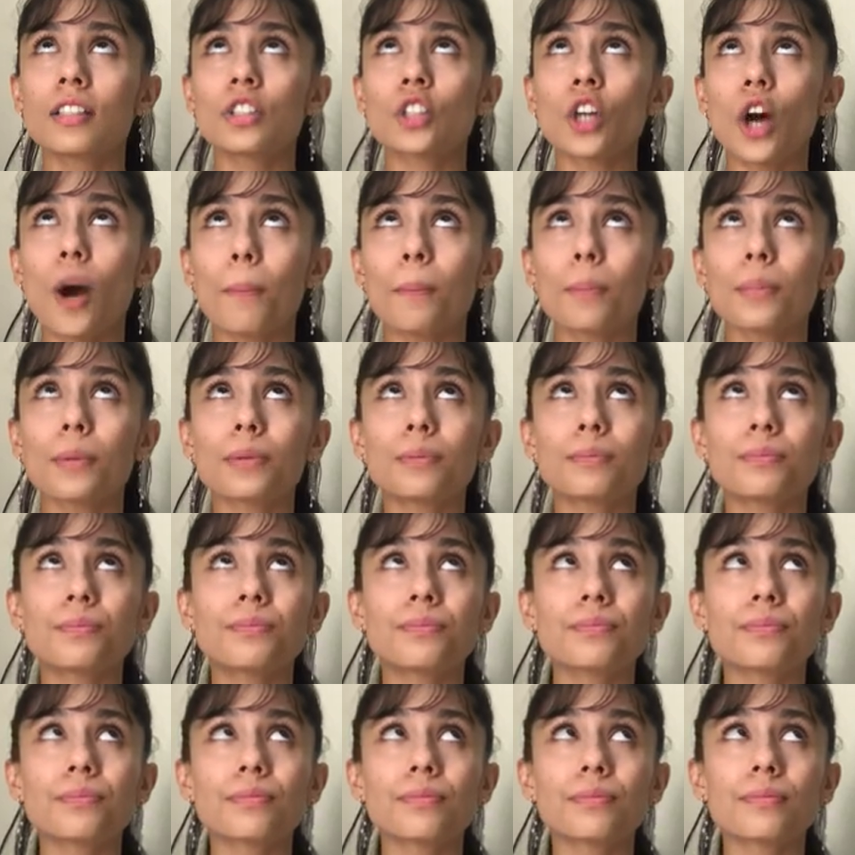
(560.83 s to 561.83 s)
top.
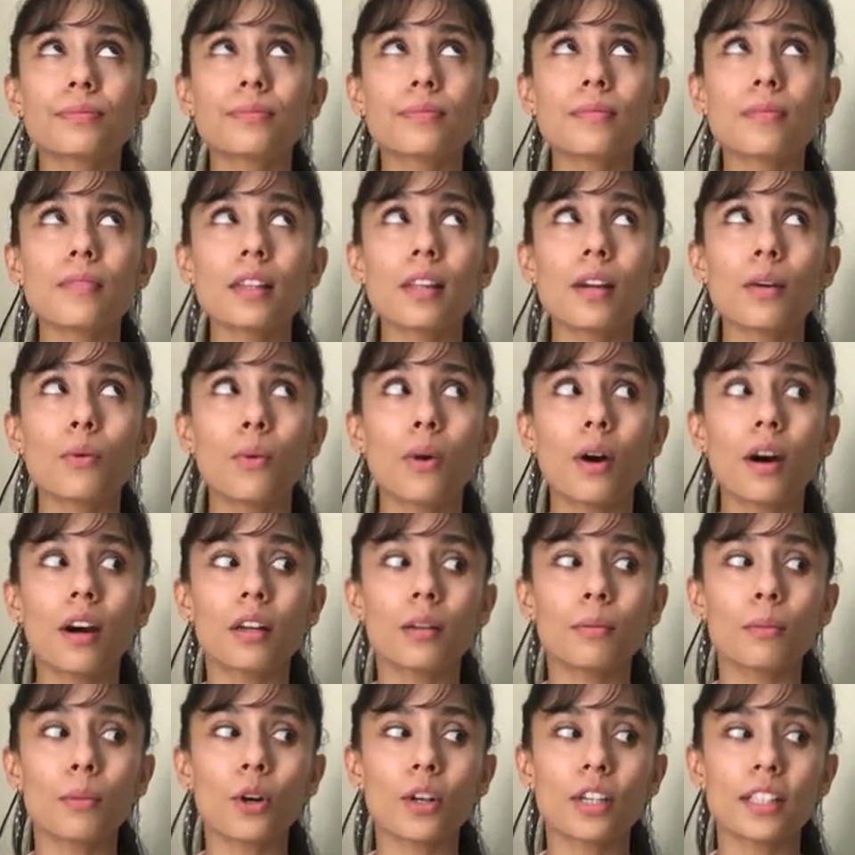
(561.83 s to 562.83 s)

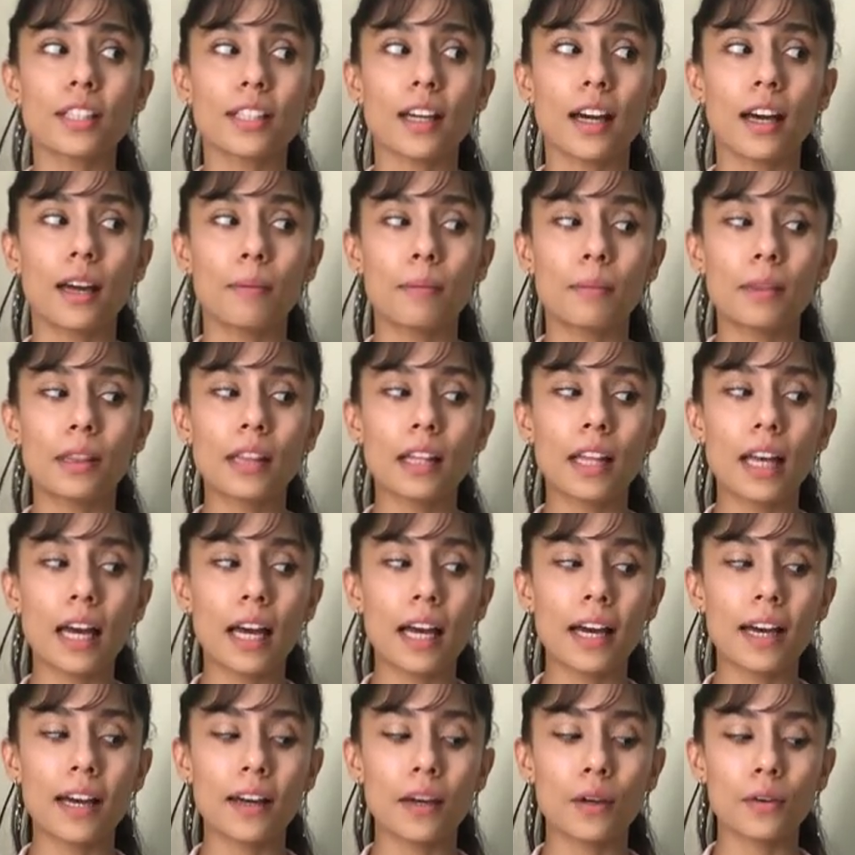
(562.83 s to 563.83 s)
One more time,
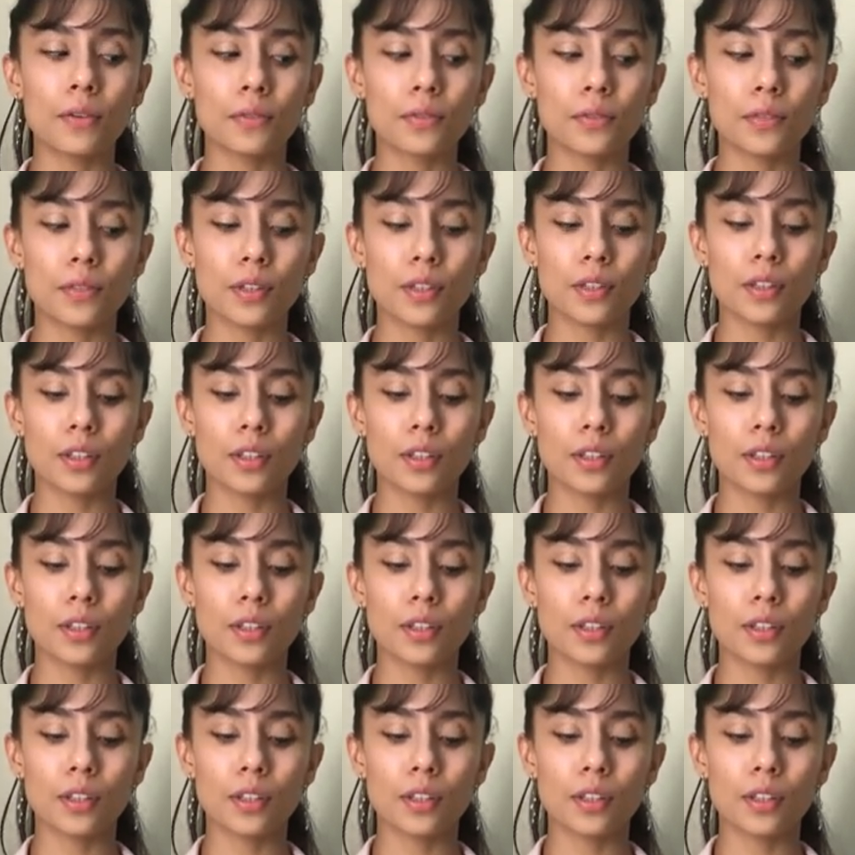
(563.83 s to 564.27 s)
left,